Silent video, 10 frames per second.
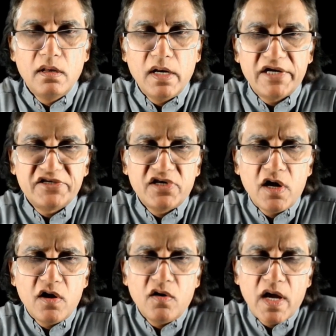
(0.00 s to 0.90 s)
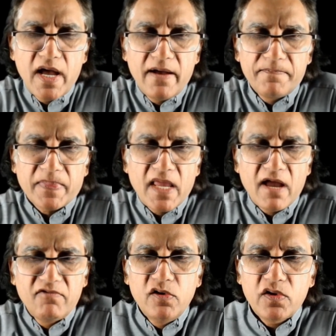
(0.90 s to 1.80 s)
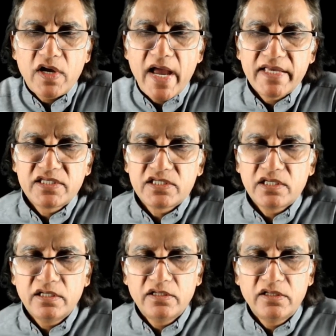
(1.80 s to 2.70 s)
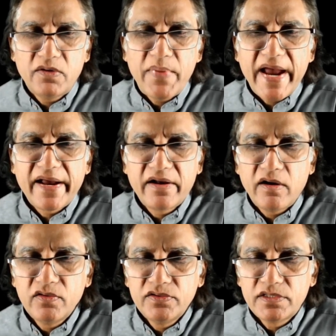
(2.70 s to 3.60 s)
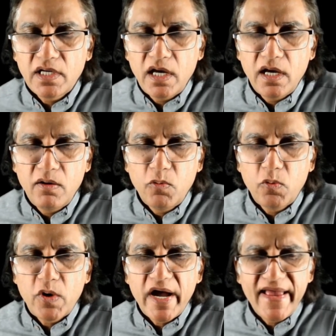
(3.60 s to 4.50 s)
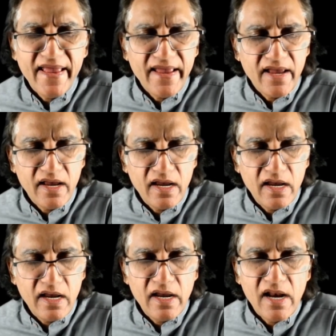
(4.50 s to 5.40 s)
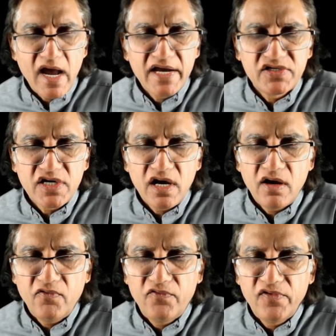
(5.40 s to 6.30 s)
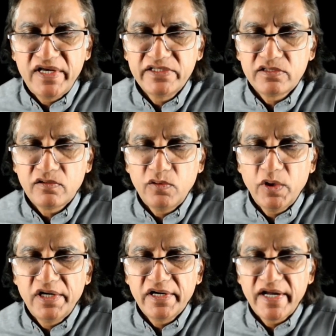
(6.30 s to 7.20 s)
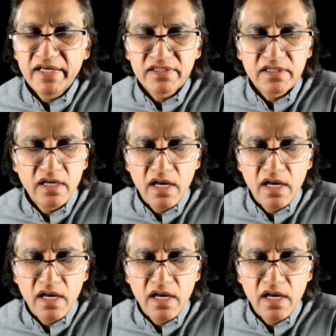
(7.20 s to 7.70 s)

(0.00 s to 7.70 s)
Let us now have a look at the background, why Elijah flees to the wilderness